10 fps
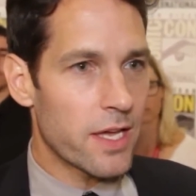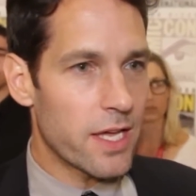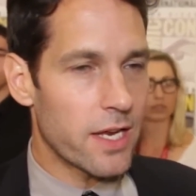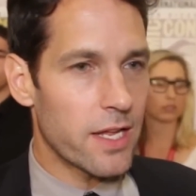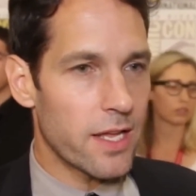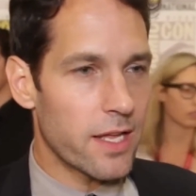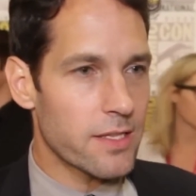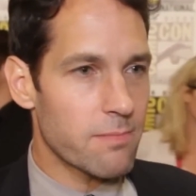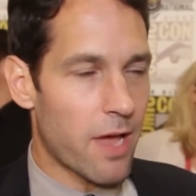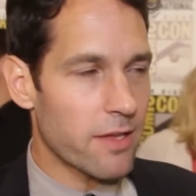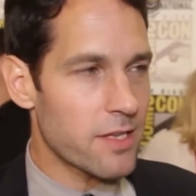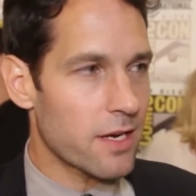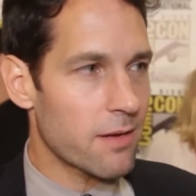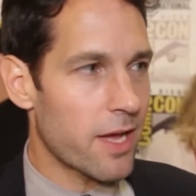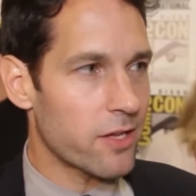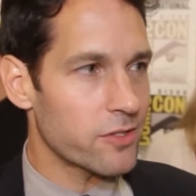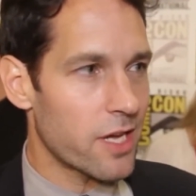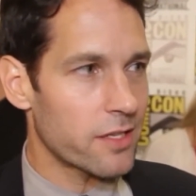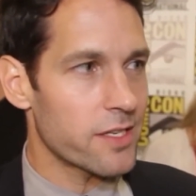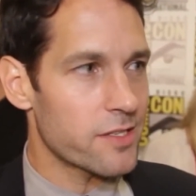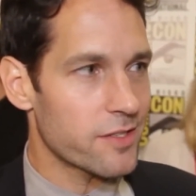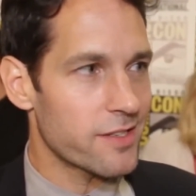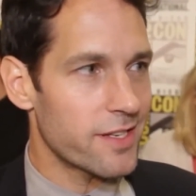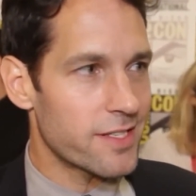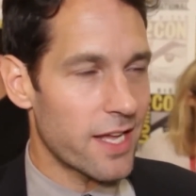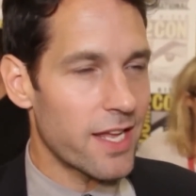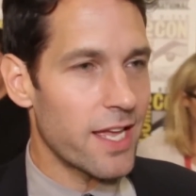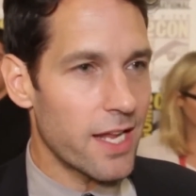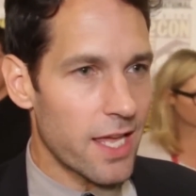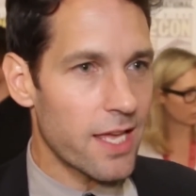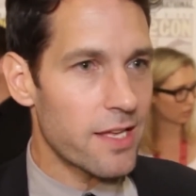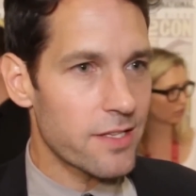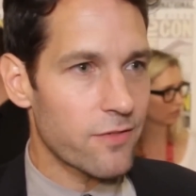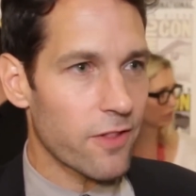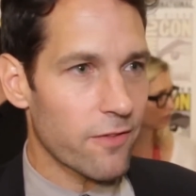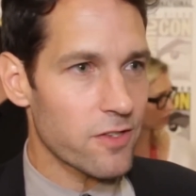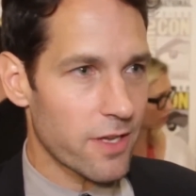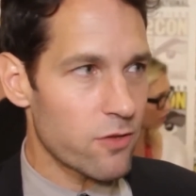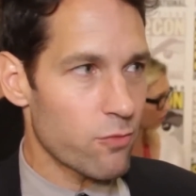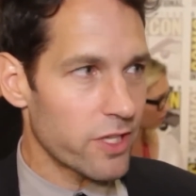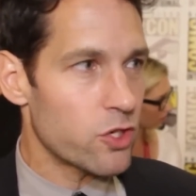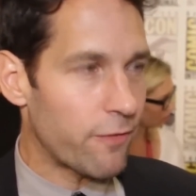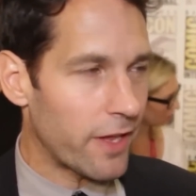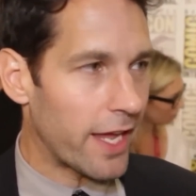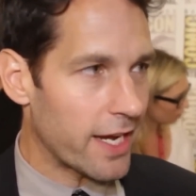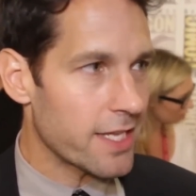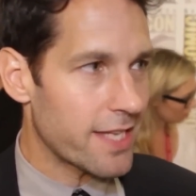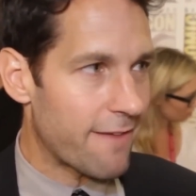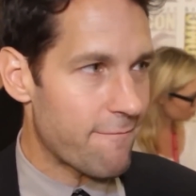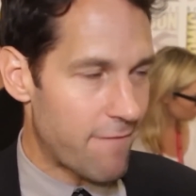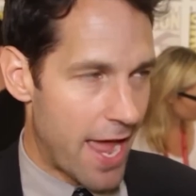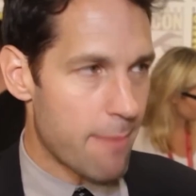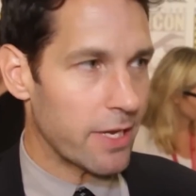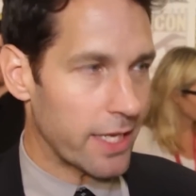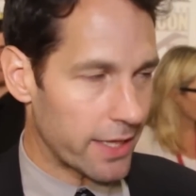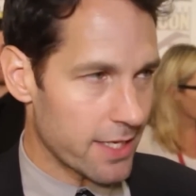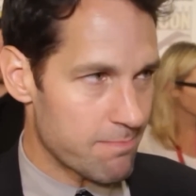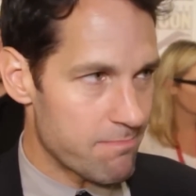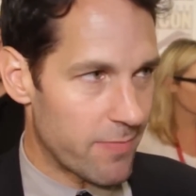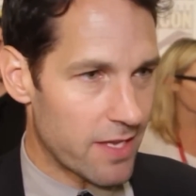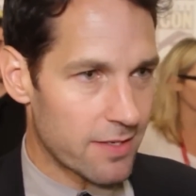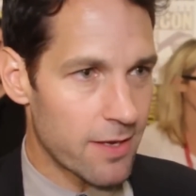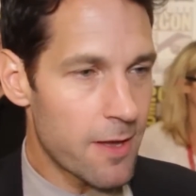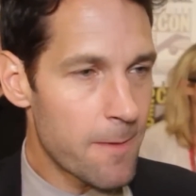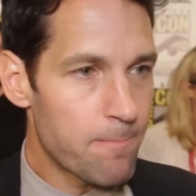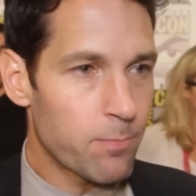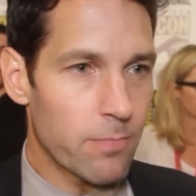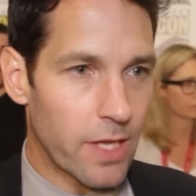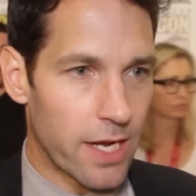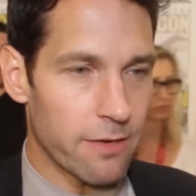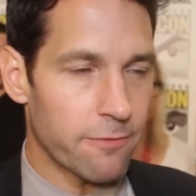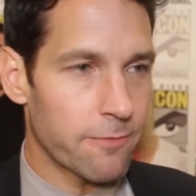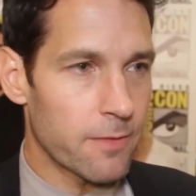It, it's I'm sorry, Michael Douglas. He said it is for the first time. You really do feel like it is a family, like this this kind of